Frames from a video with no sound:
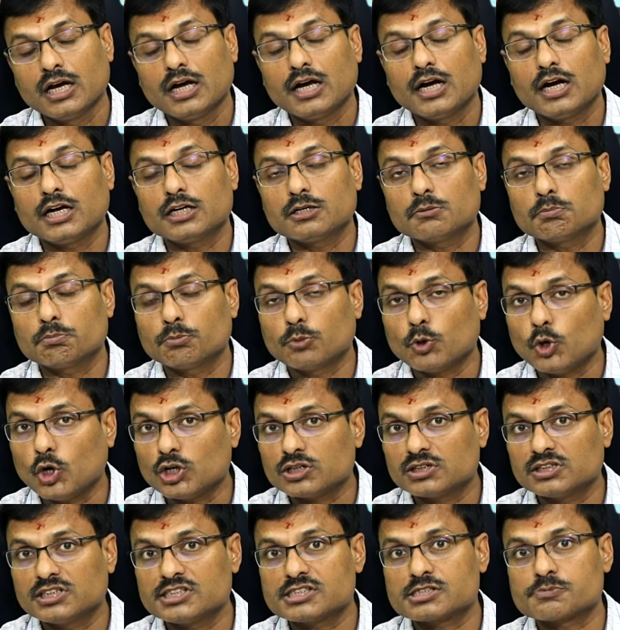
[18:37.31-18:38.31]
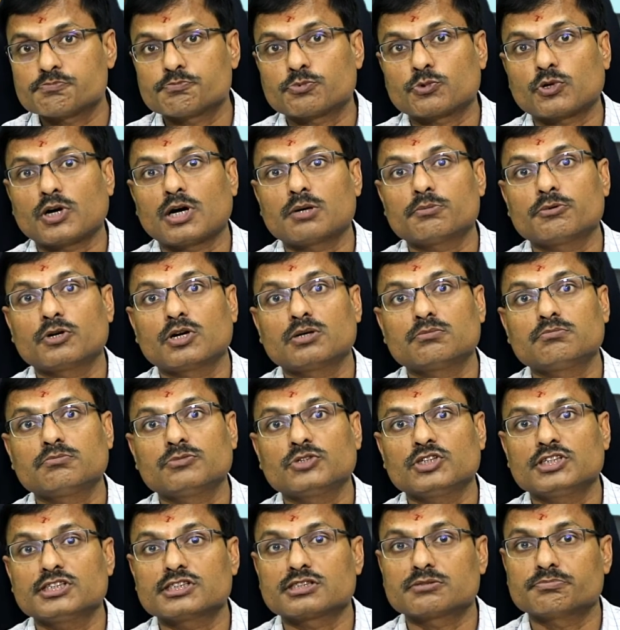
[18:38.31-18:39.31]
And both this problem
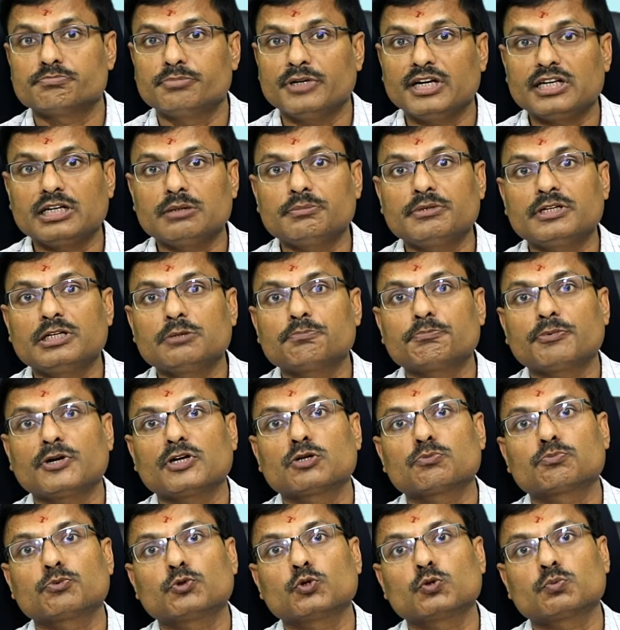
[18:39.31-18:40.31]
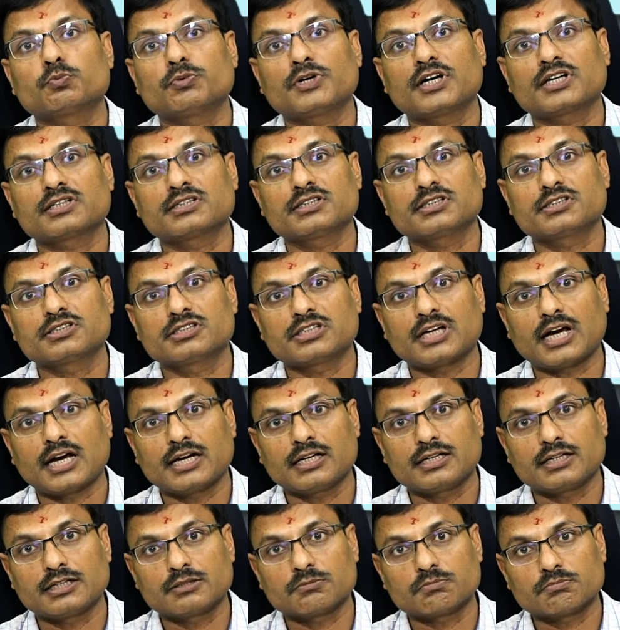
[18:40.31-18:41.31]
is very painful for the
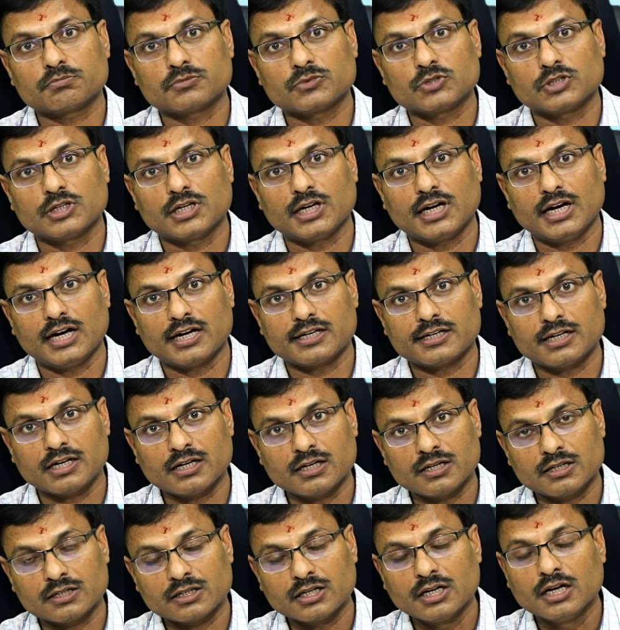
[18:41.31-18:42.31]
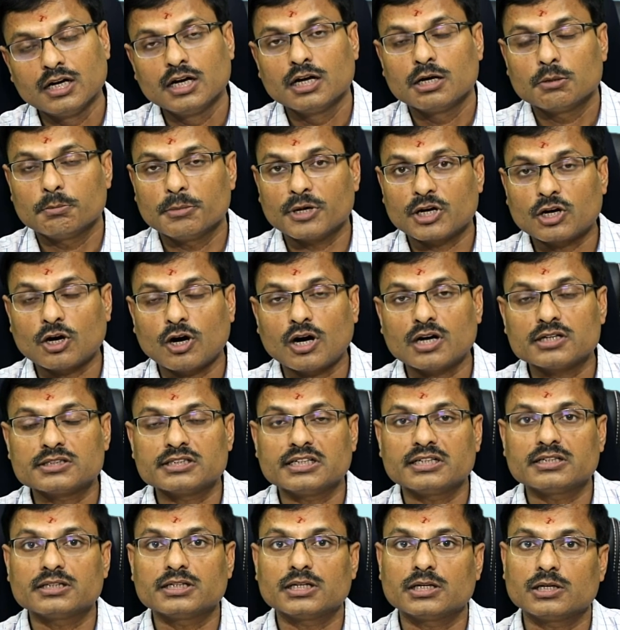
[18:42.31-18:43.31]
child and adult,
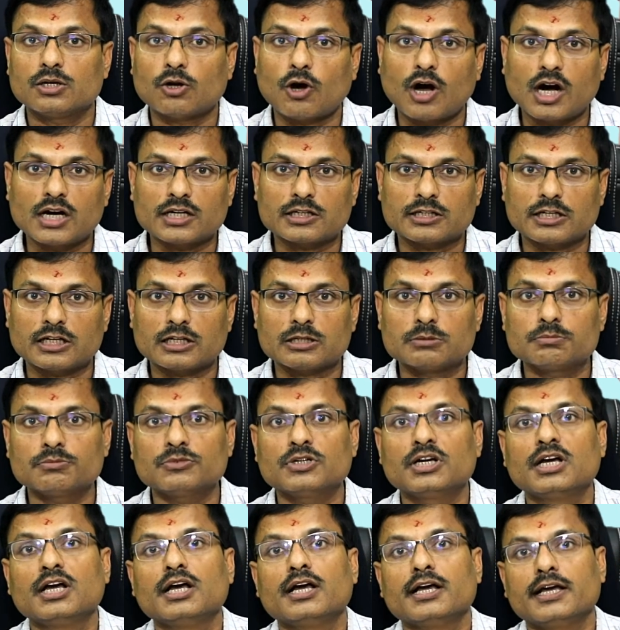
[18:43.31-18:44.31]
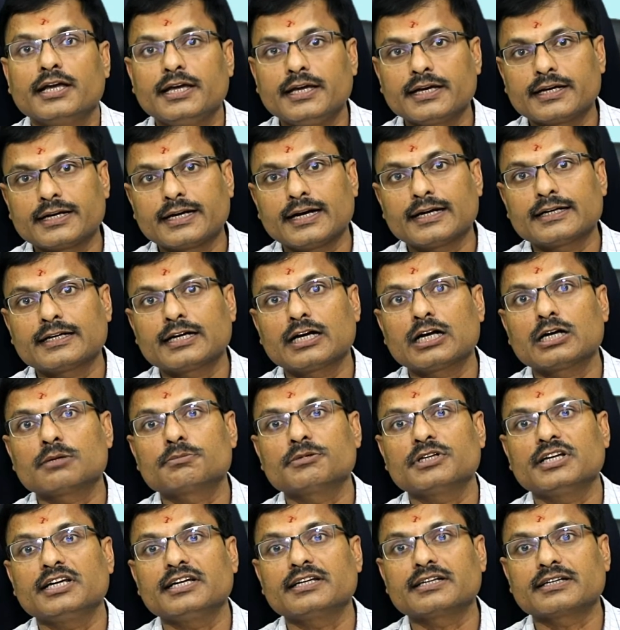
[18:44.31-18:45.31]
because in the long term he can
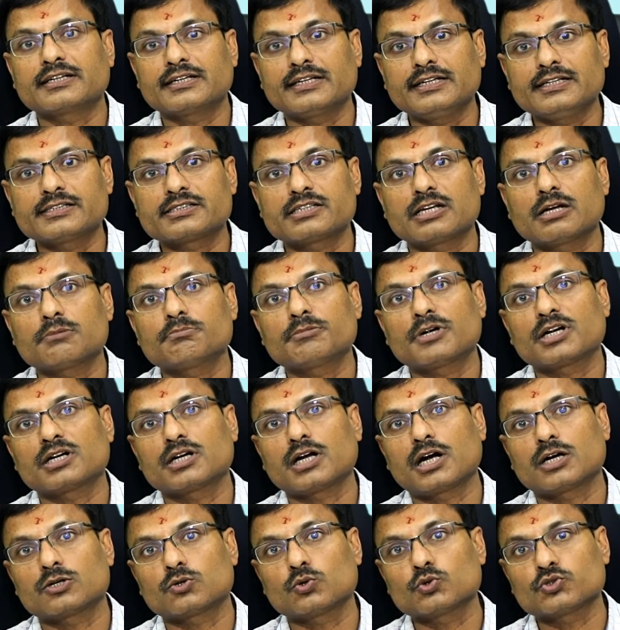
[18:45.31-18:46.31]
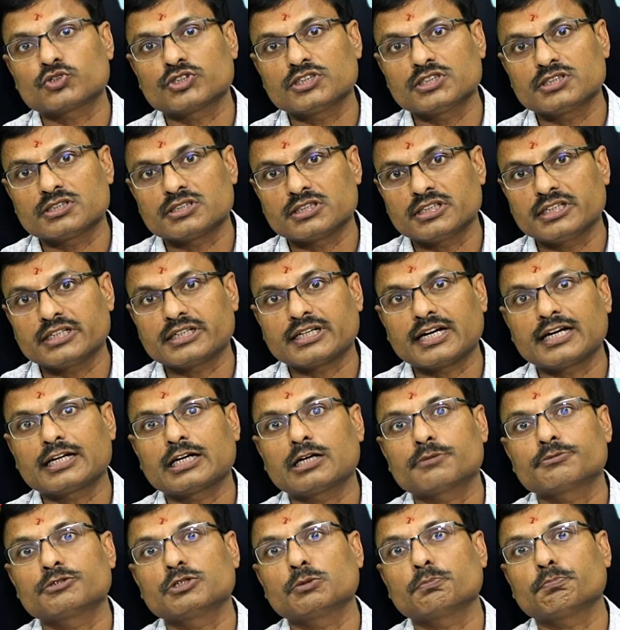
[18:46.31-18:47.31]
have increased lumbar lordosis, he can
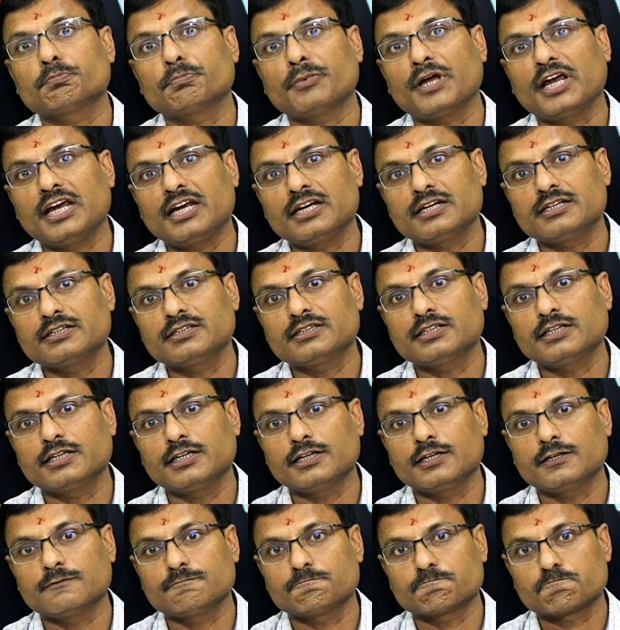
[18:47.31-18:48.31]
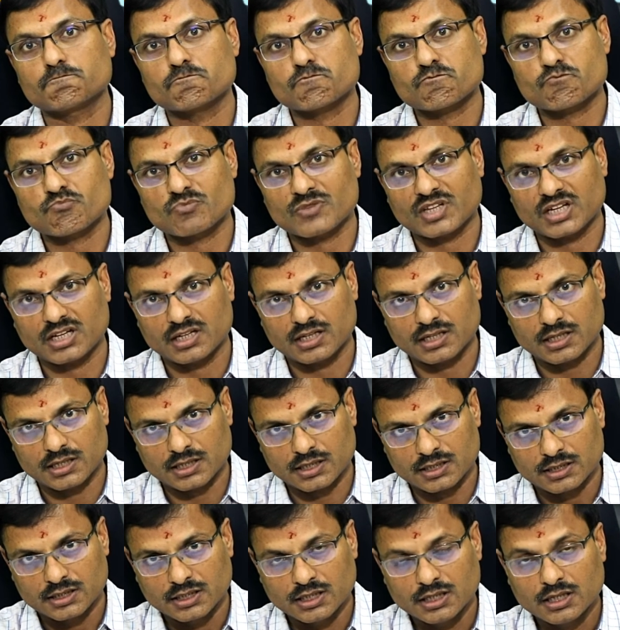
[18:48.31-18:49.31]
have the pain in
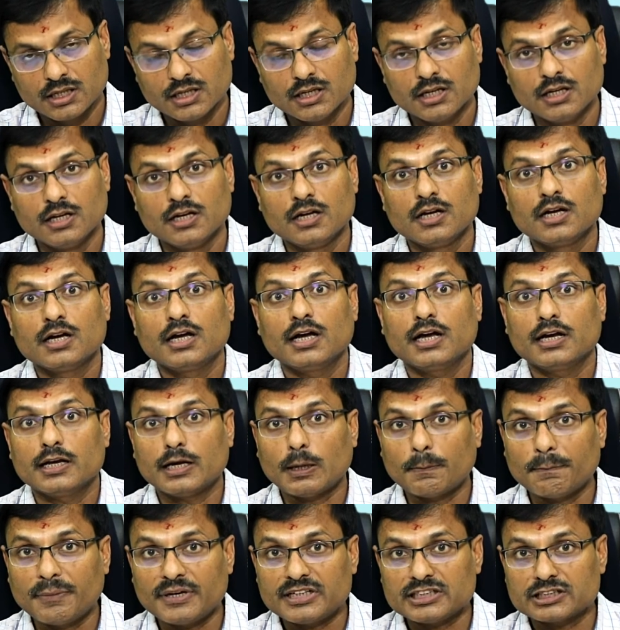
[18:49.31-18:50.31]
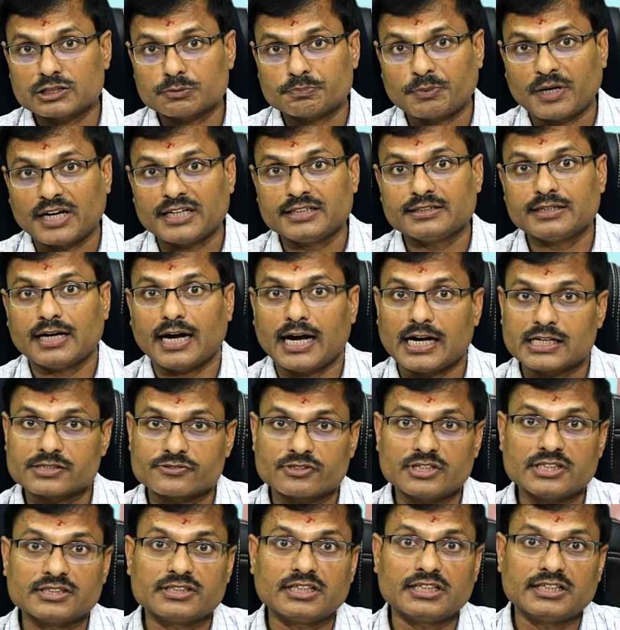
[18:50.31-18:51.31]
the lumbar spine as
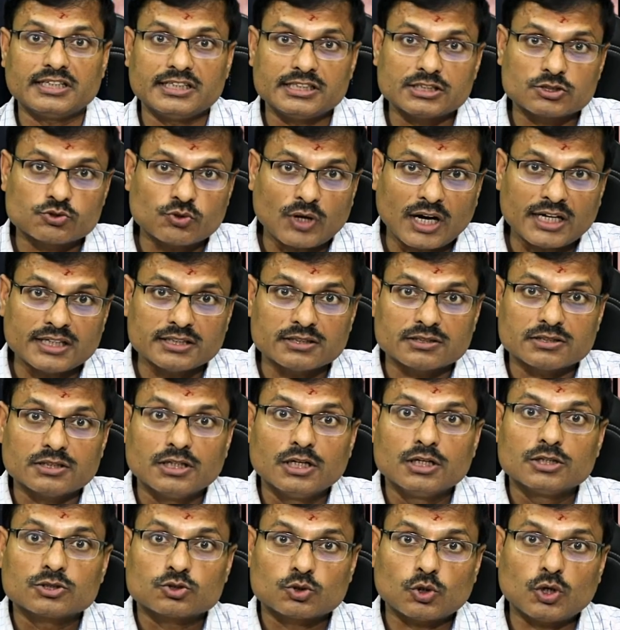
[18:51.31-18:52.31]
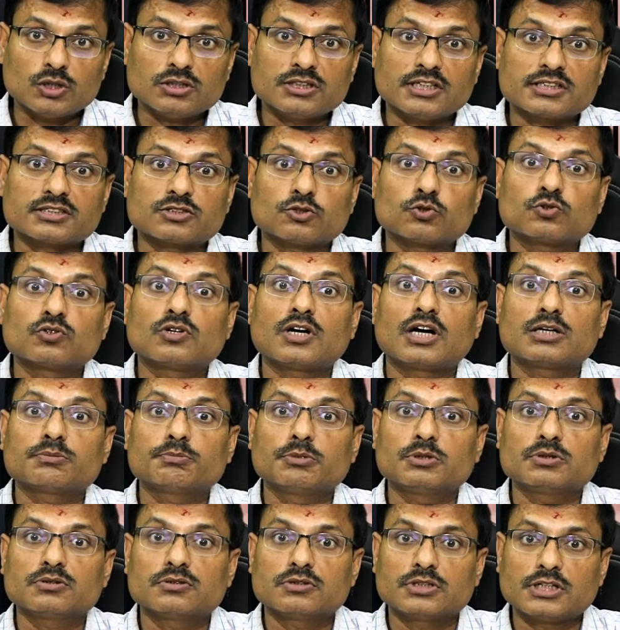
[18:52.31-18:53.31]
well as the knee joint. So
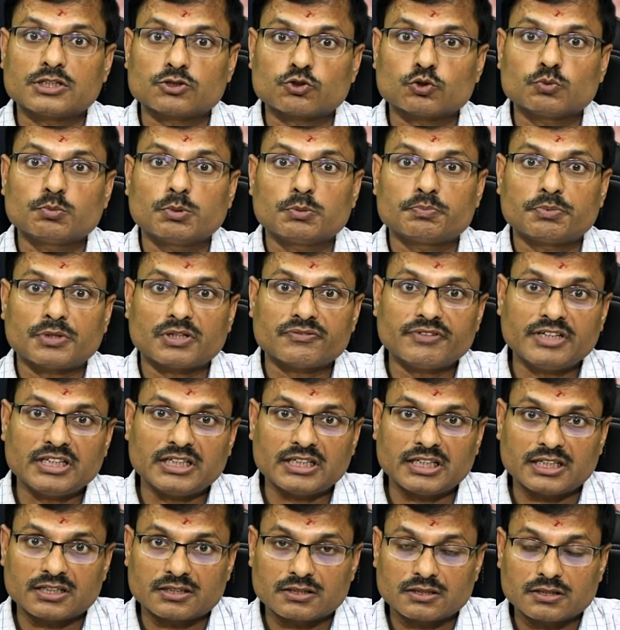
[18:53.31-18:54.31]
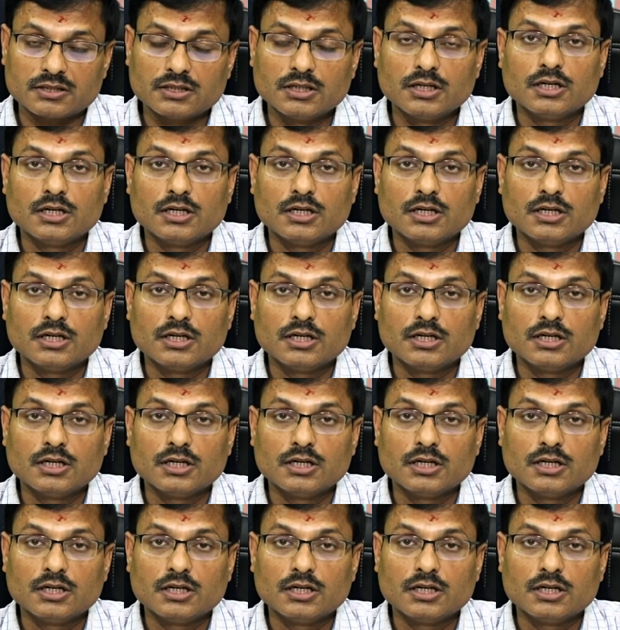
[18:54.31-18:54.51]
that should be prevented.